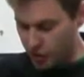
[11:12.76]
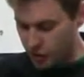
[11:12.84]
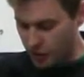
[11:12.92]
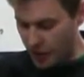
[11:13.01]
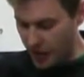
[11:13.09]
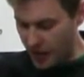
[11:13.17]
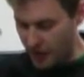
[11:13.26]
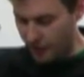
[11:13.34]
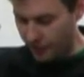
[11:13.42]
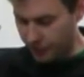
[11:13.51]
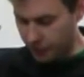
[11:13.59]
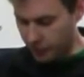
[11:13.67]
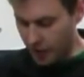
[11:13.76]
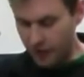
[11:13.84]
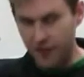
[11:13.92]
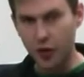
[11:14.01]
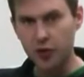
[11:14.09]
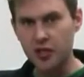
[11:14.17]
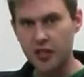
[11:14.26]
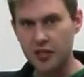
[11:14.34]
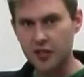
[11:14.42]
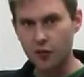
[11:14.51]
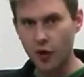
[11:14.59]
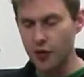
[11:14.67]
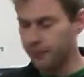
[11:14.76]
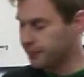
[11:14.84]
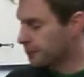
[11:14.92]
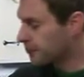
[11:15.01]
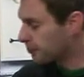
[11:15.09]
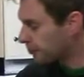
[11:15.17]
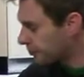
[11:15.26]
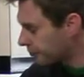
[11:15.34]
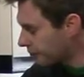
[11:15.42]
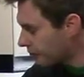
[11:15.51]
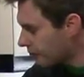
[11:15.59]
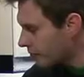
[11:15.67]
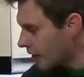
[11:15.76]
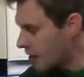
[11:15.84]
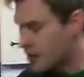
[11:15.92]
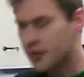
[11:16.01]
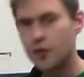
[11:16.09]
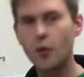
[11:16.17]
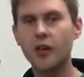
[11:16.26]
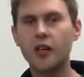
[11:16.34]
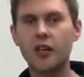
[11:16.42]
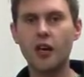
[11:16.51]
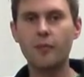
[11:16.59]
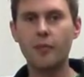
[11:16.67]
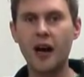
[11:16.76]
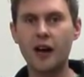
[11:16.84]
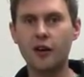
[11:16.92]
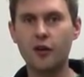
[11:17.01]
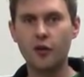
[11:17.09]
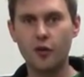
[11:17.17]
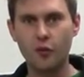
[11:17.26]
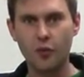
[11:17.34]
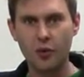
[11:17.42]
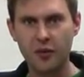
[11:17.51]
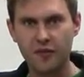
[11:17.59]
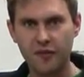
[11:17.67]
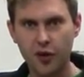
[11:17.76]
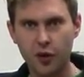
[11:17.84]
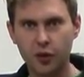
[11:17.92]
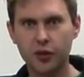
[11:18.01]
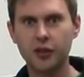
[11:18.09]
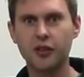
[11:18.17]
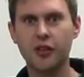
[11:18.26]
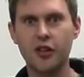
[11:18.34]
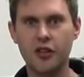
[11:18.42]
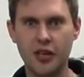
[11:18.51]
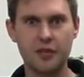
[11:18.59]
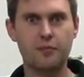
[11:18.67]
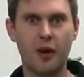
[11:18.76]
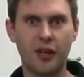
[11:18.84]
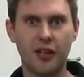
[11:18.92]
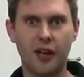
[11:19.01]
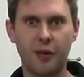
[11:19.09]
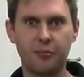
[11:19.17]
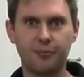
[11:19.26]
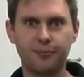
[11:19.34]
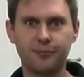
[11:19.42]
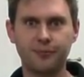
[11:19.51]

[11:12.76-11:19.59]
to filter this through, so why don't you come back when we've filled this bucket up.